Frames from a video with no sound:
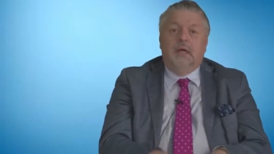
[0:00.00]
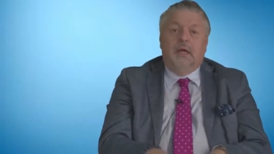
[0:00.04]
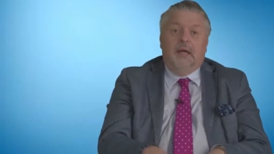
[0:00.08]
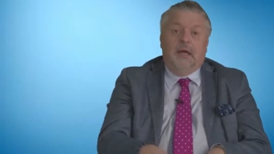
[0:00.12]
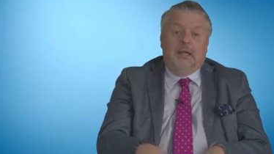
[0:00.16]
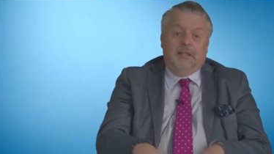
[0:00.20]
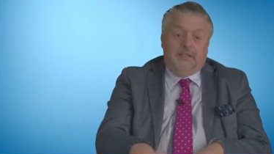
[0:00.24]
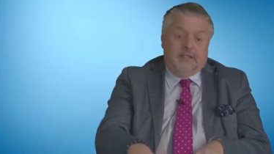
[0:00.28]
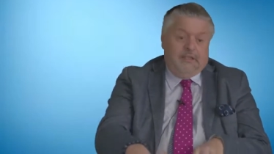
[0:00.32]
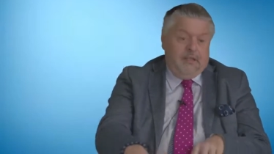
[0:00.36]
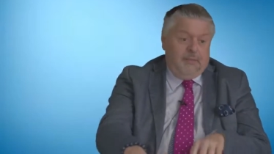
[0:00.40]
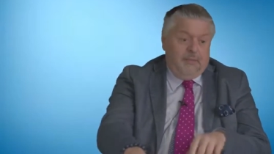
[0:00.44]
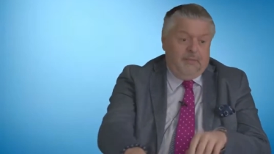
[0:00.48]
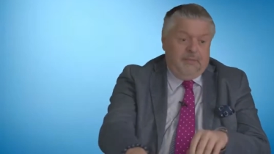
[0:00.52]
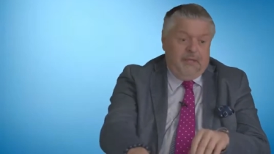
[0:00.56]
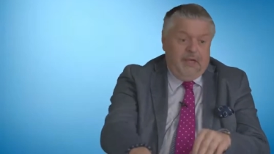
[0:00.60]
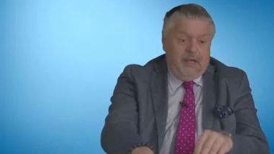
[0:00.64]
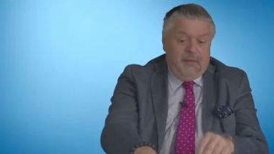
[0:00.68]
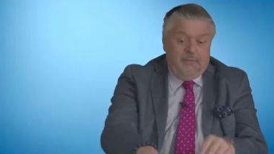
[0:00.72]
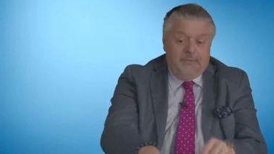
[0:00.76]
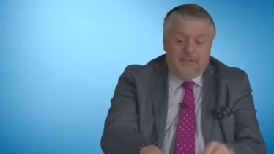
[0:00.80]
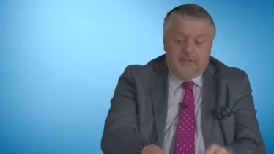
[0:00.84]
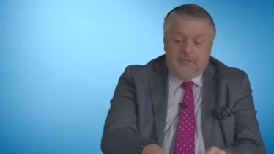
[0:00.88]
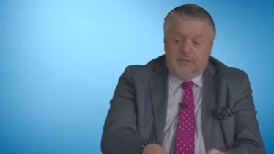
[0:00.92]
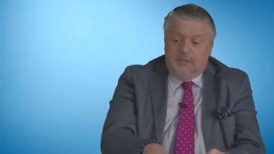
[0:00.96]
And
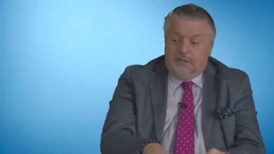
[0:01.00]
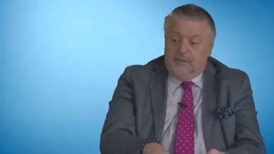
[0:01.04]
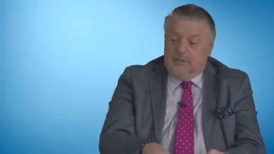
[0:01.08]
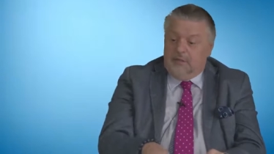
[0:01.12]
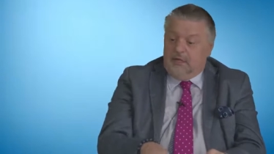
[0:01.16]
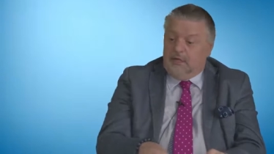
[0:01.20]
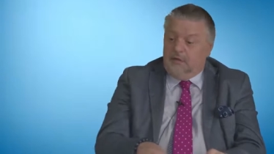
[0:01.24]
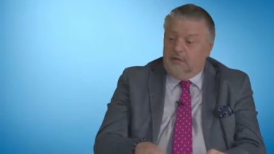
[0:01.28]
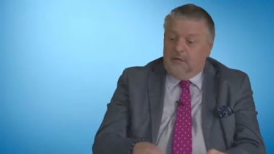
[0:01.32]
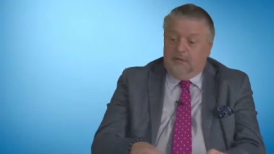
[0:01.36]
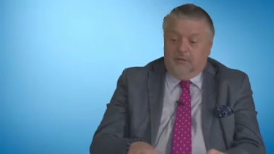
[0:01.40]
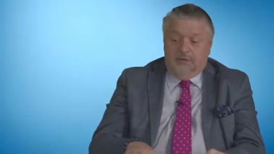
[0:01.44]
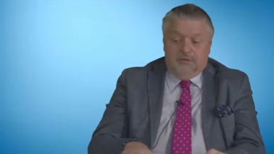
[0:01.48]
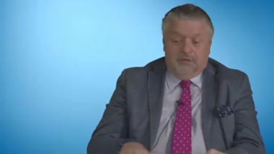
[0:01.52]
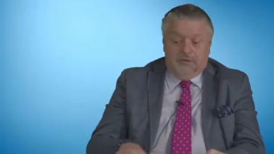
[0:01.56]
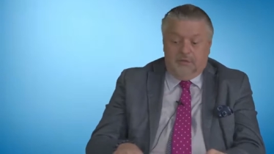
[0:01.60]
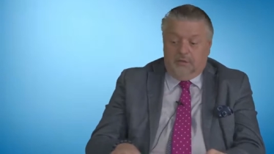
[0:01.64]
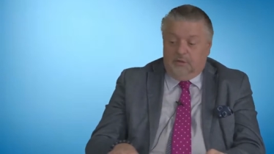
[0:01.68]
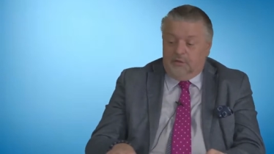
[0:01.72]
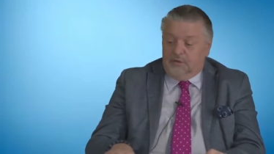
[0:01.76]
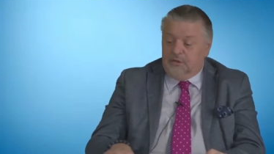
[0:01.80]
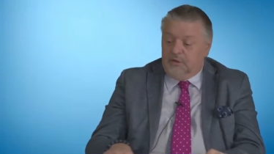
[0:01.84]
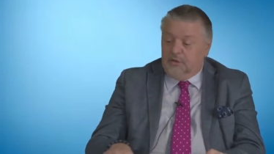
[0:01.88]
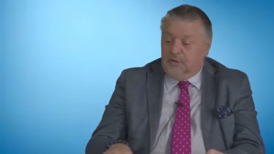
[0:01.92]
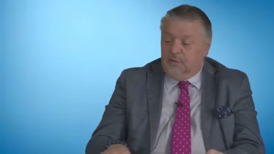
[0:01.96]
sometimes there are also,
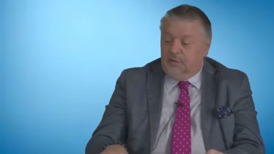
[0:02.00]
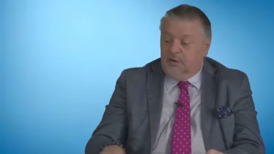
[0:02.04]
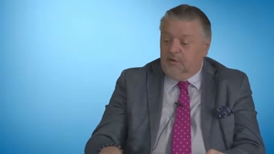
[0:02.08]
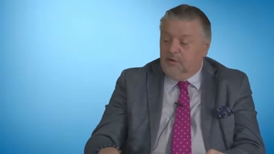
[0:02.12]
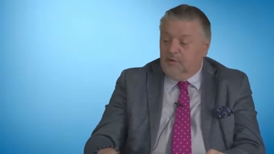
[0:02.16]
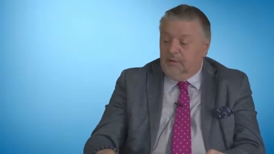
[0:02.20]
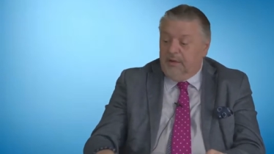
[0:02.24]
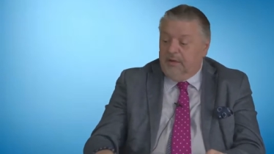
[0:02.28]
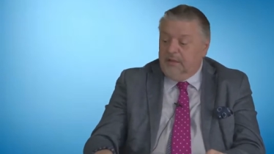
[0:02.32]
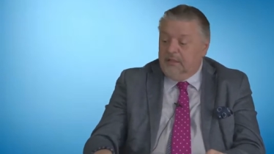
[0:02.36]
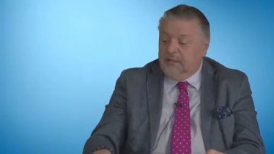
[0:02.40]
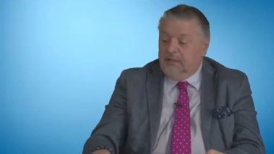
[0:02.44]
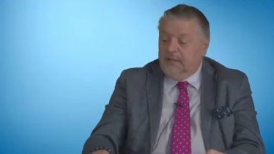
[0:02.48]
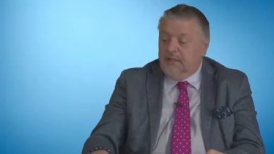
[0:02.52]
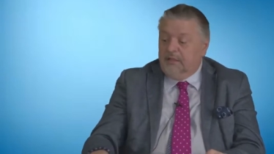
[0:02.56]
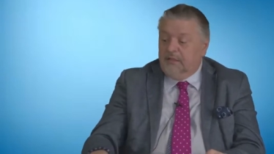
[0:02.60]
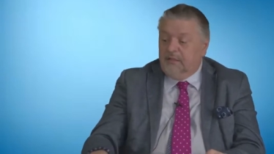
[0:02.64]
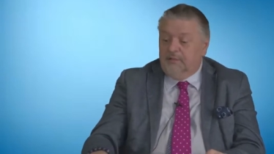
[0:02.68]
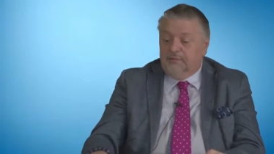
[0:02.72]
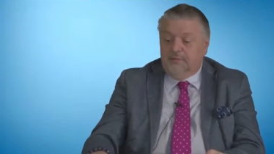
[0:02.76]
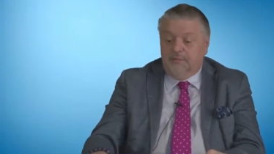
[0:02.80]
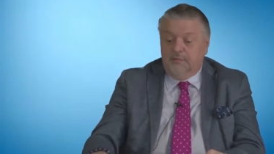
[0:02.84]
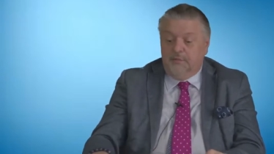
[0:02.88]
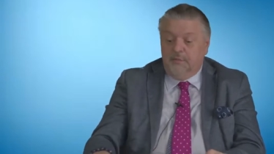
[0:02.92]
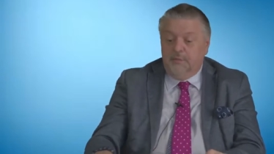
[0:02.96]
also a great need
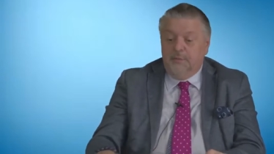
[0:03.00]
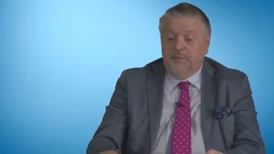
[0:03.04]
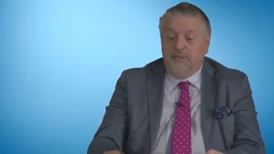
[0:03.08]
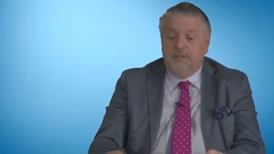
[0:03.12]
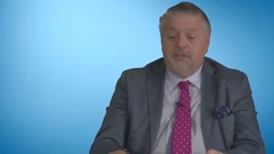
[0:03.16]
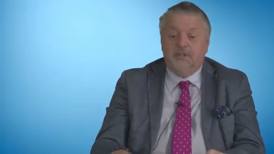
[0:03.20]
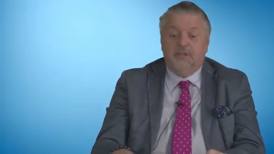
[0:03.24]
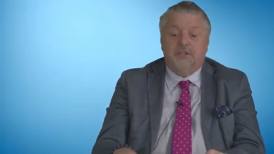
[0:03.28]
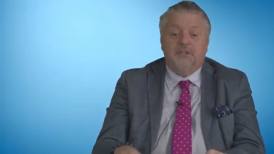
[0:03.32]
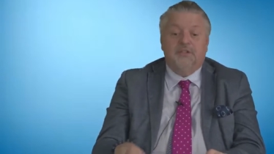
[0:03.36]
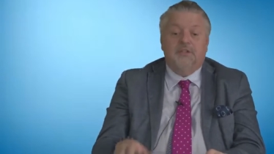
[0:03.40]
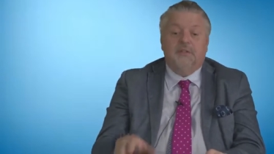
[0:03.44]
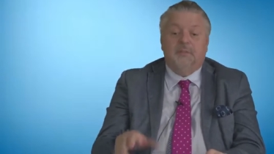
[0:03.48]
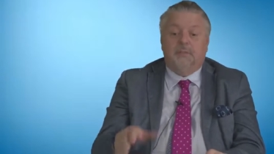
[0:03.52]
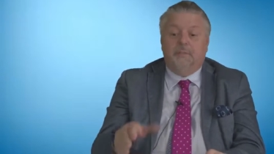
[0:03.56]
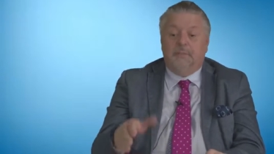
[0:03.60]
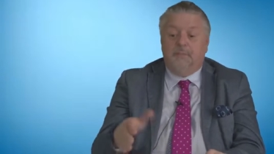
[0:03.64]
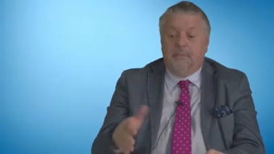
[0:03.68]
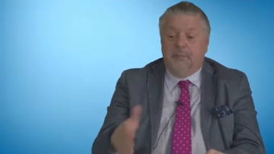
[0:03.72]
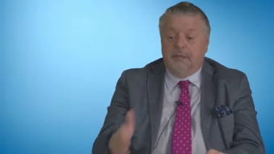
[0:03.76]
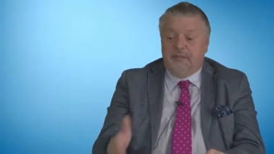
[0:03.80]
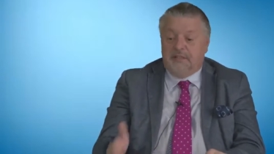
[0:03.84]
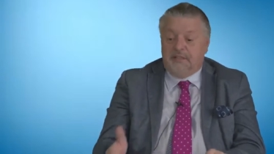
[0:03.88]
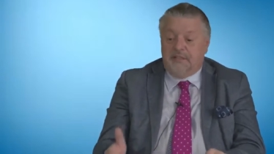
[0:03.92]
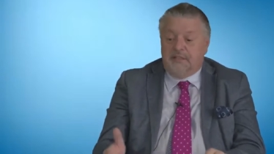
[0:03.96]
of doing just
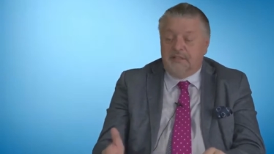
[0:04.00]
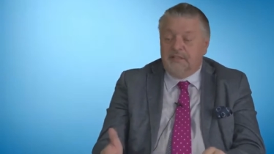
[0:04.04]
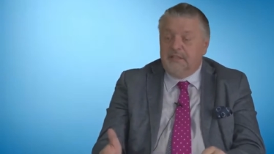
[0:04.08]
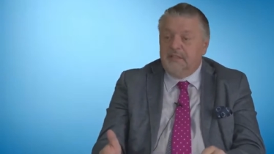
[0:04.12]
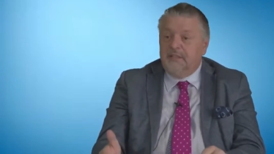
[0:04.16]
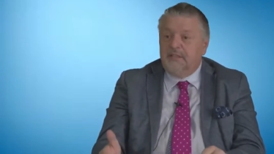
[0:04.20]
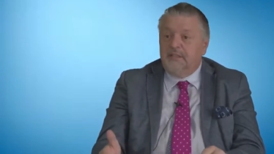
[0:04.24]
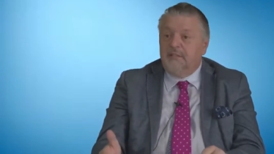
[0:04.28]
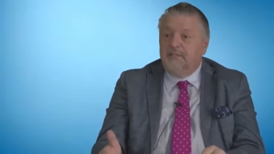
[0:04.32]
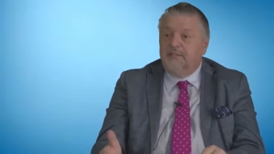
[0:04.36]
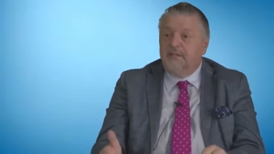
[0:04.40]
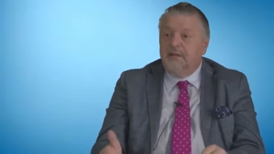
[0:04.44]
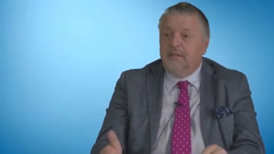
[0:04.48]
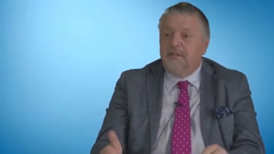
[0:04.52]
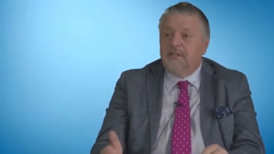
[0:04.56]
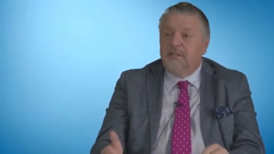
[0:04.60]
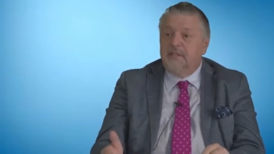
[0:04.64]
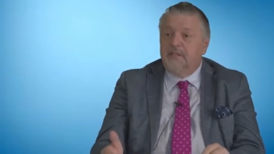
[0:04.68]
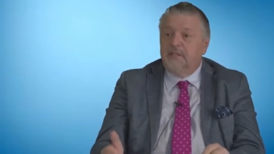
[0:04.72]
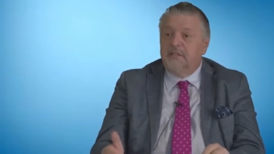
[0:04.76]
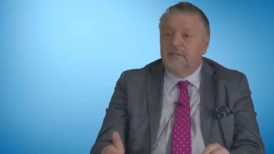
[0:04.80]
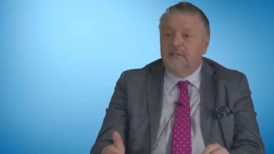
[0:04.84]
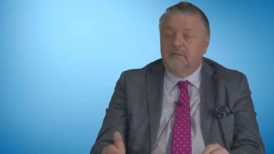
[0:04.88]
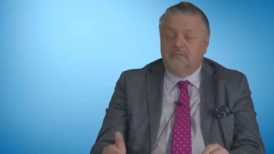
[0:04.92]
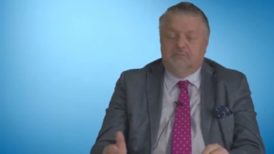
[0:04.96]
business
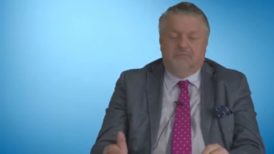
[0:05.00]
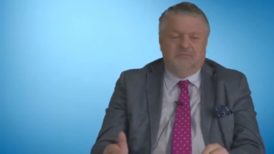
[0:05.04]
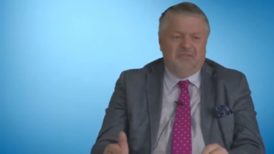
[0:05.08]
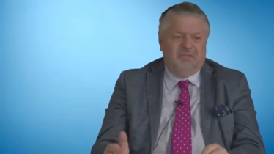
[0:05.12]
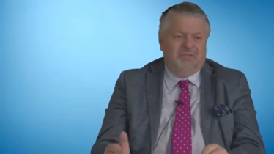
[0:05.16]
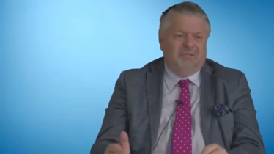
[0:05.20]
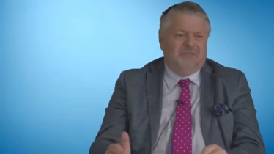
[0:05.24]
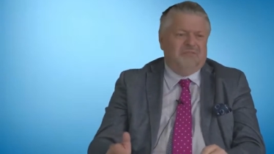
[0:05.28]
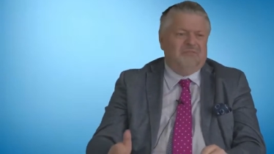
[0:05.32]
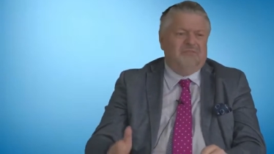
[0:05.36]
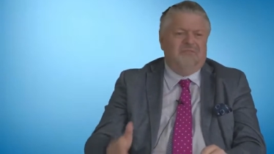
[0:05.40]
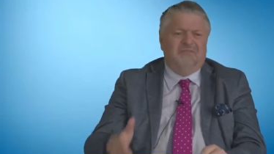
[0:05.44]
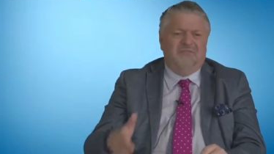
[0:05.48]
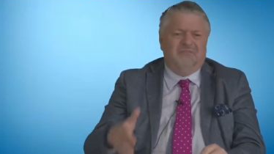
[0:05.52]
interventions, just